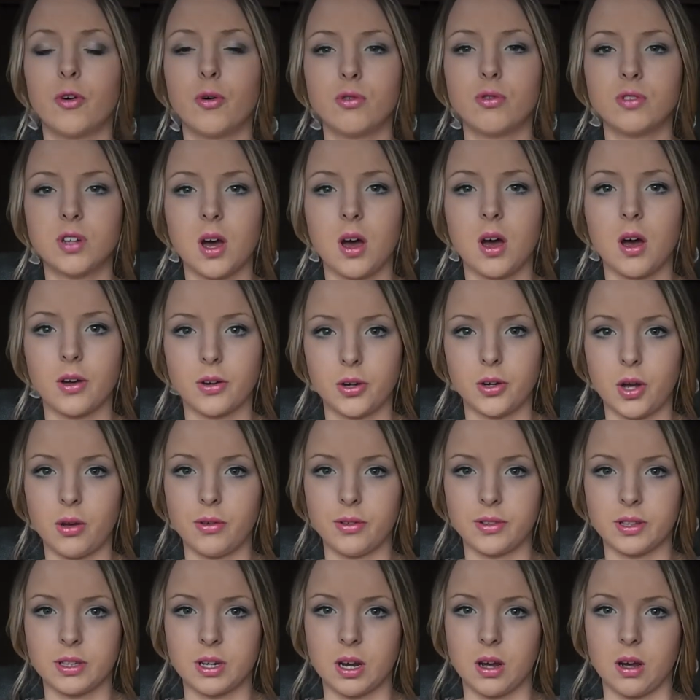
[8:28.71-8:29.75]
Dark No
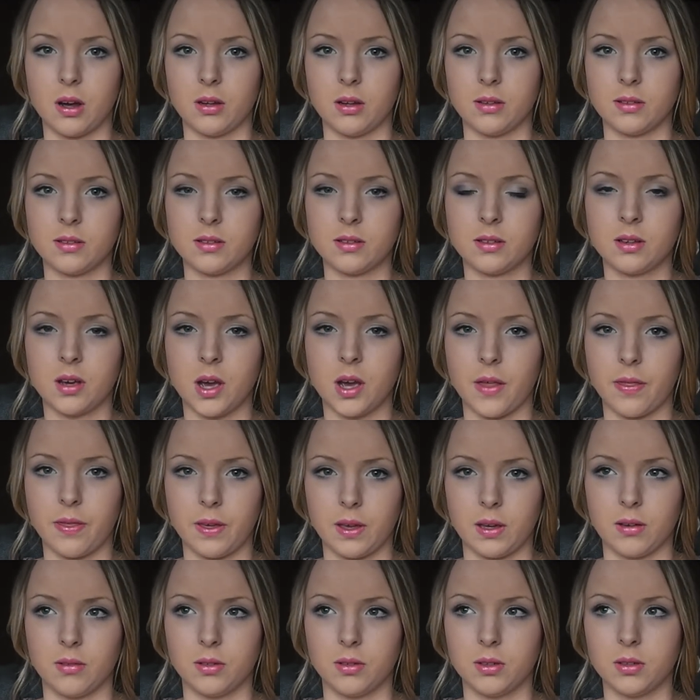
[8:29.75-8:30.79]
Stars, I
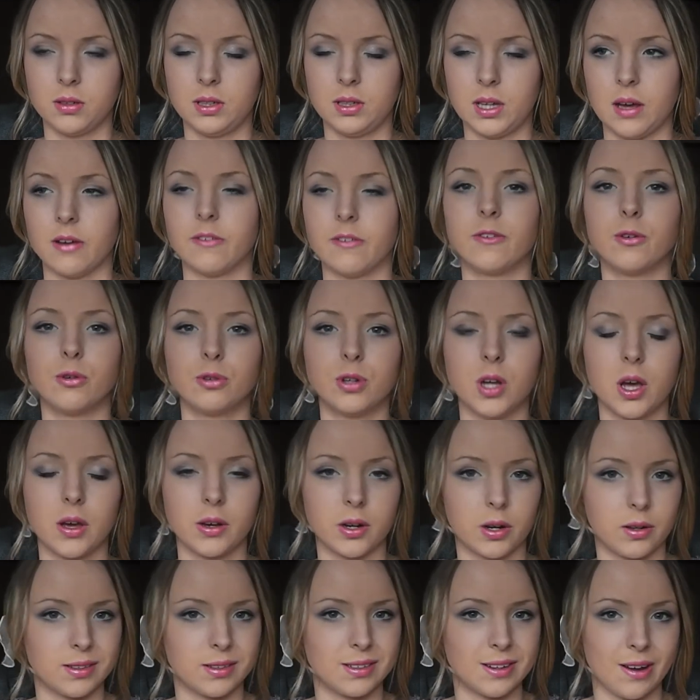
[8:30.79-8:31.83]
think. Yeah, Full Dark
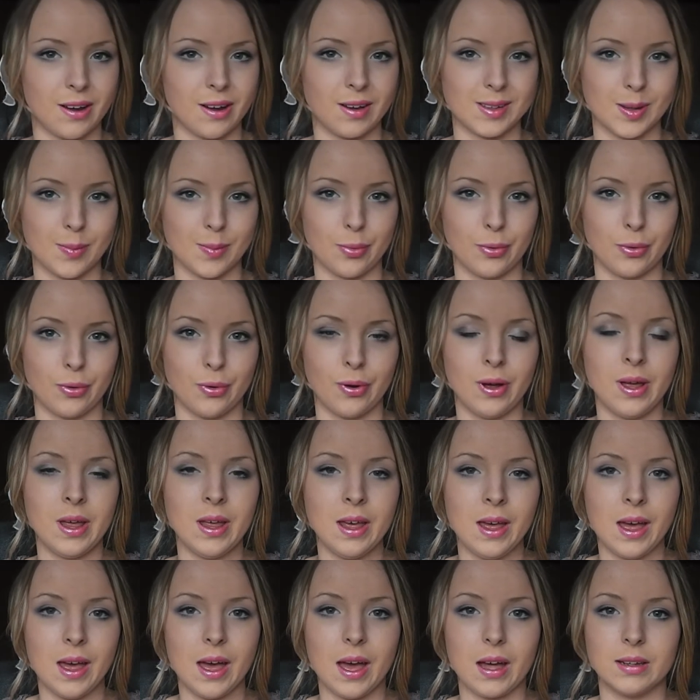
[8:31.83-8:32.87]
No Stars I brought,
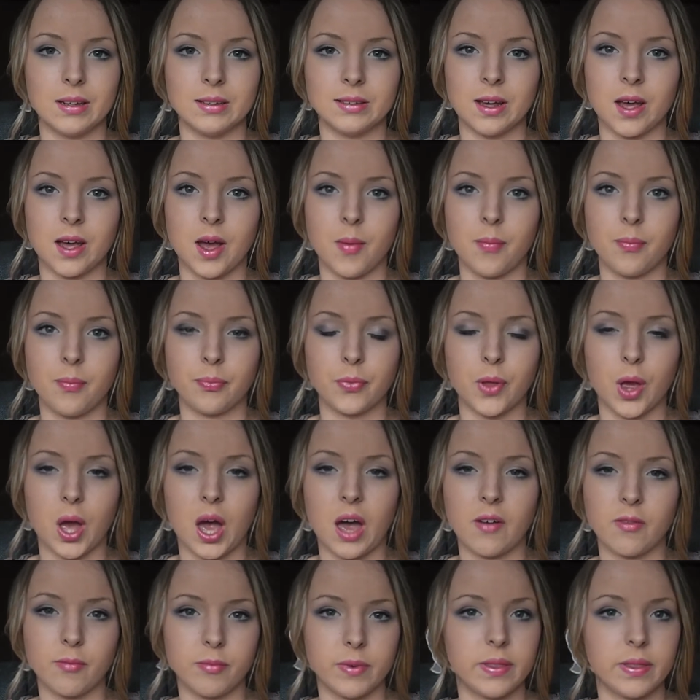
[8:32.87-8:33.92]
and I
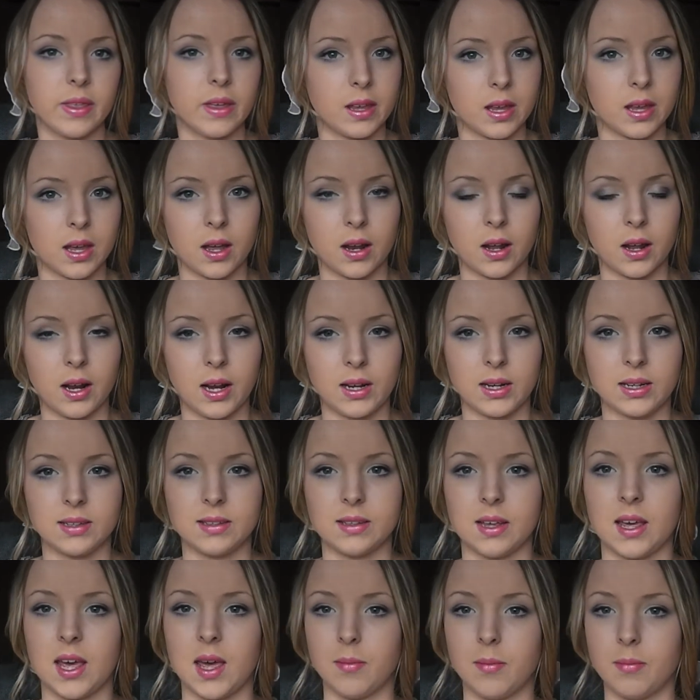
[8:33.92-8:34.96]
haven't read that yet, and I lent it
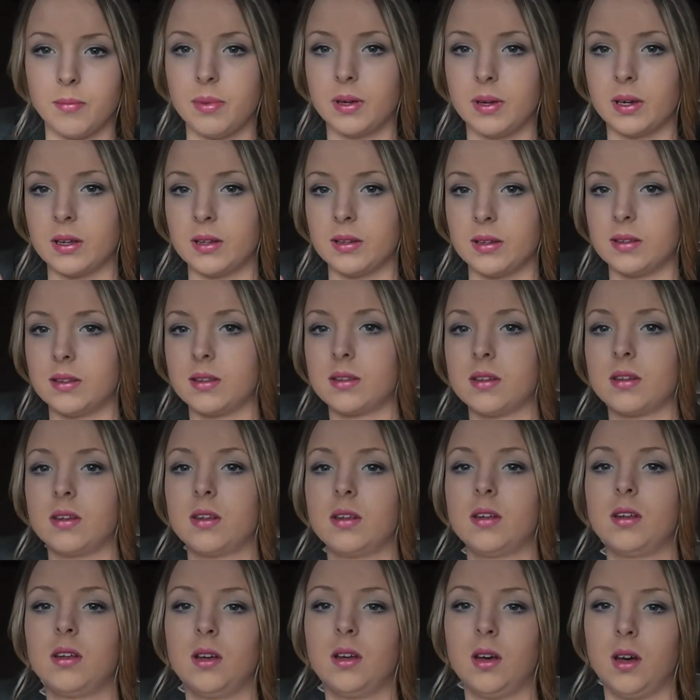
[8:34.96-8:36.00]
to him because
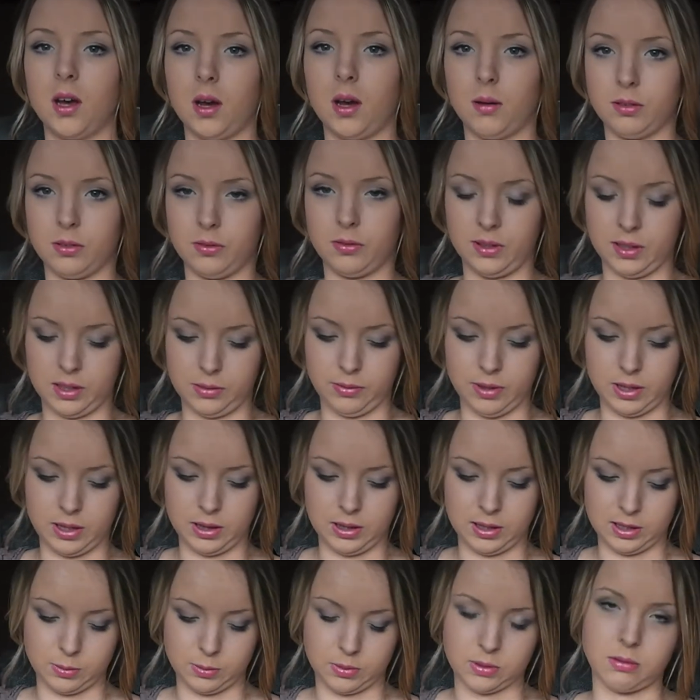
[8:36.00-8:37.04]
I was obviously reading
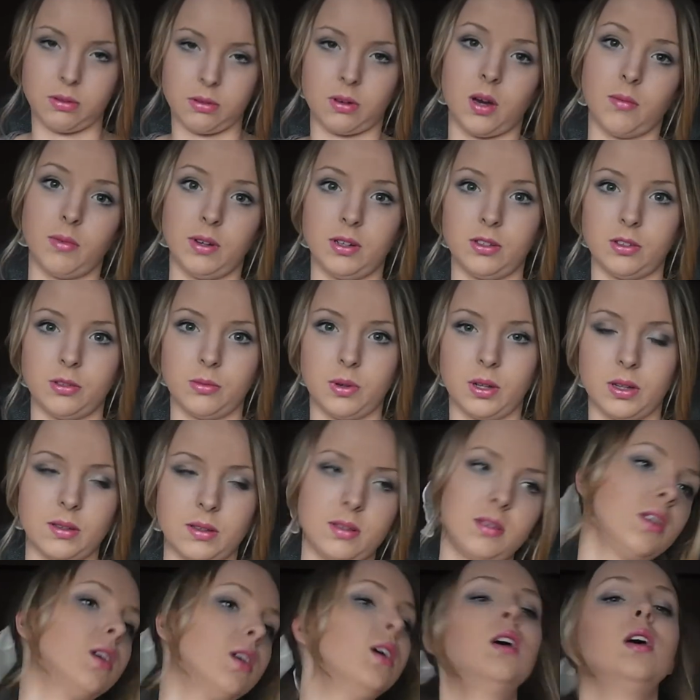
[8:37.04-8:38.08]
this one, so I can't read two at
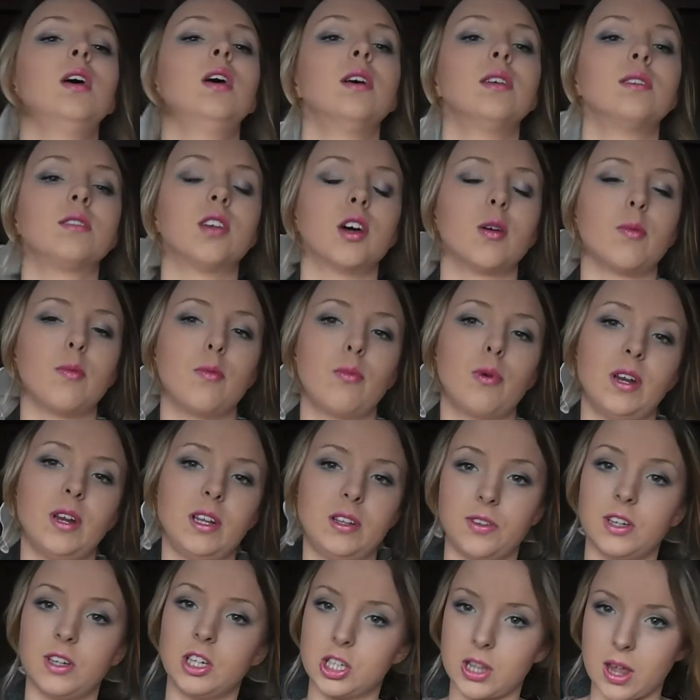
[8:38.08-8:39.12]
once. So when
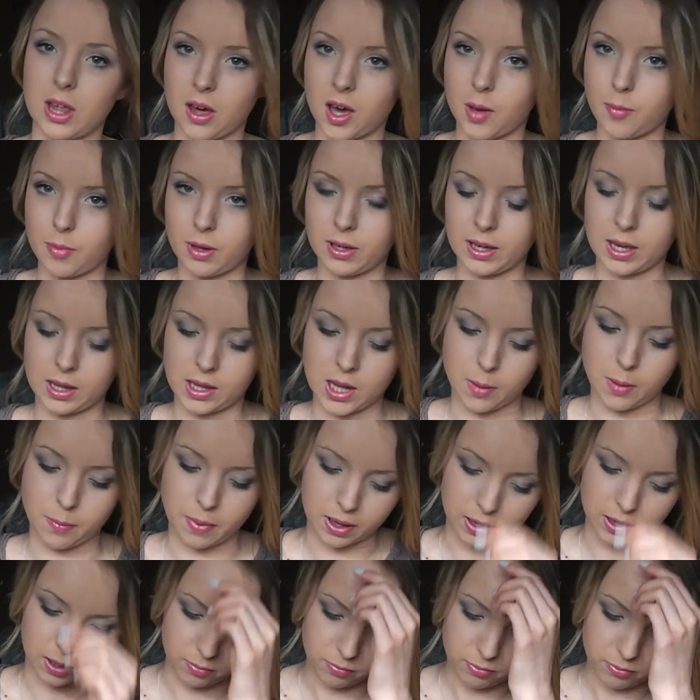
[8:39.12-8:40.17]
he's finished that, I might get that
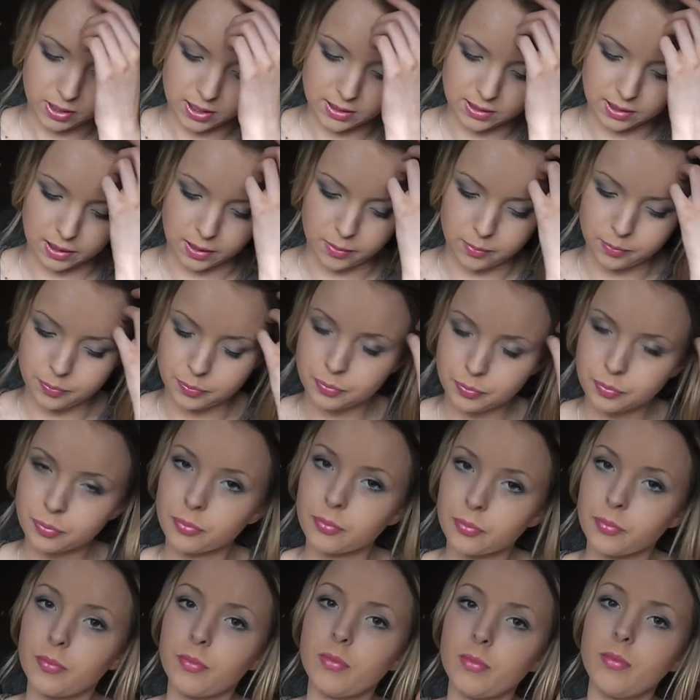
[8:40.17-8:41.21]
back and read it,
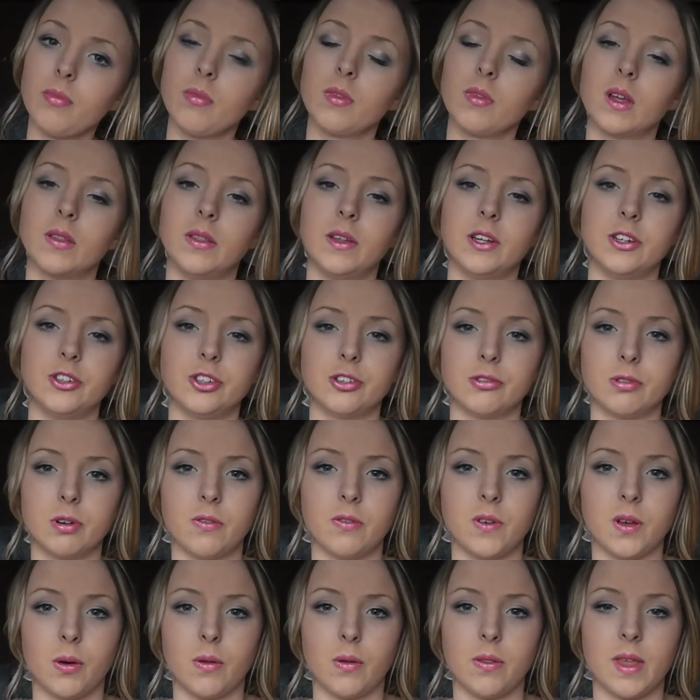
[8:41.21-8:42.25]
and then do a
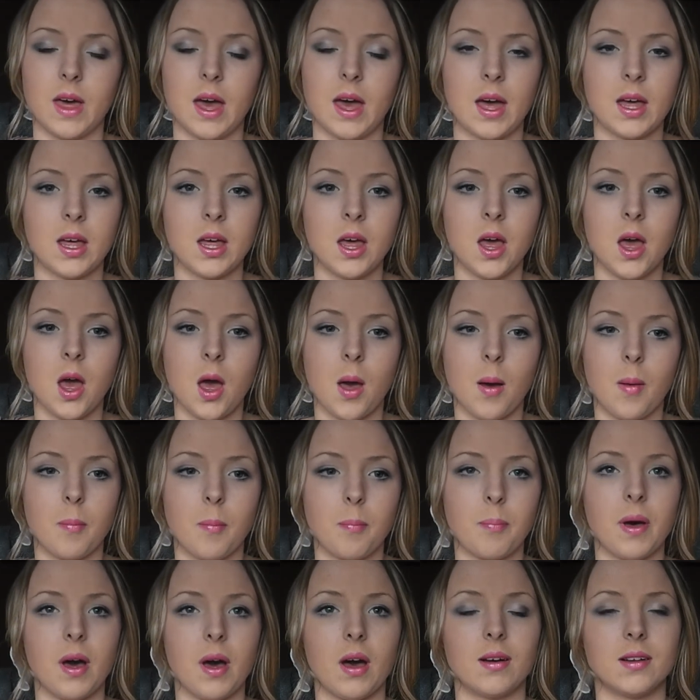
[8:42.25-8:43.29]
review on that.
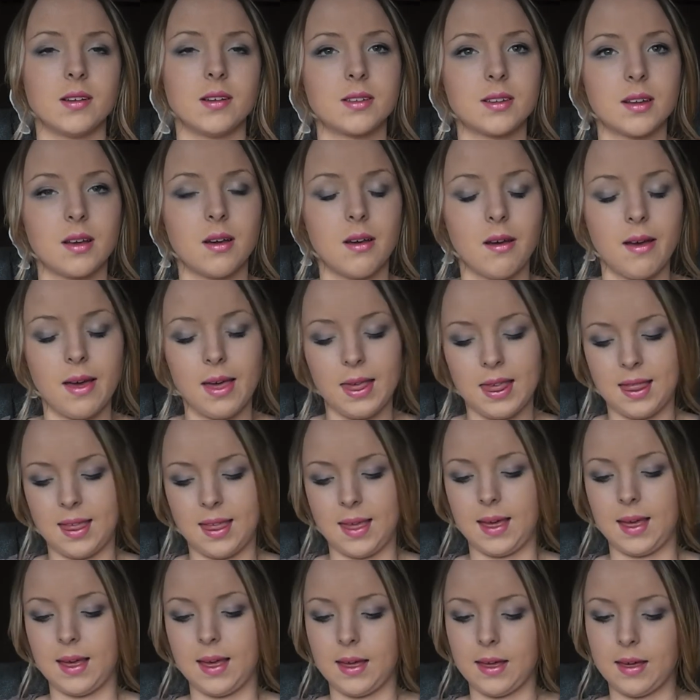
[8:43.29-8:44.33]
But I
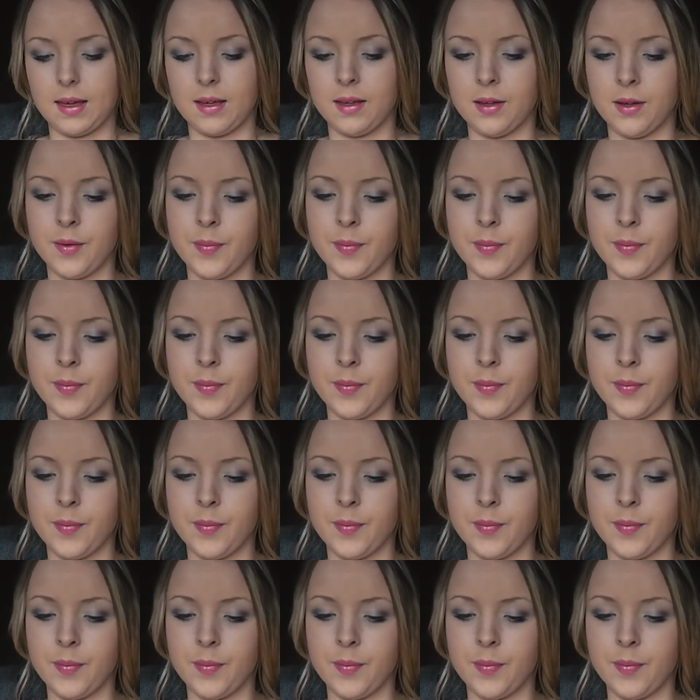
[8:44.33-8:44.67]
think,